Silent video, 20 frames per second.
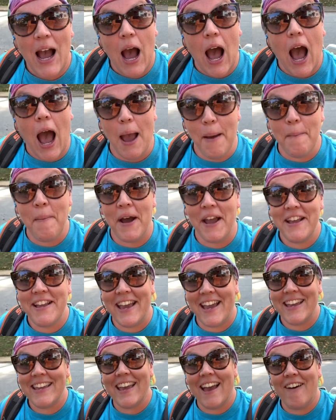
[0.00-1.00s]
out the big guns.
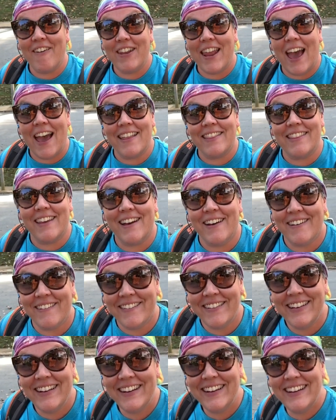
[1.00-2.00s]
I might get yelled at
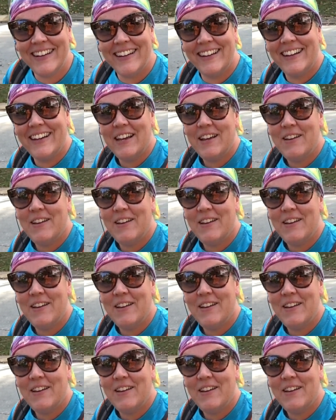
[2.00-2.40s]
though. Why?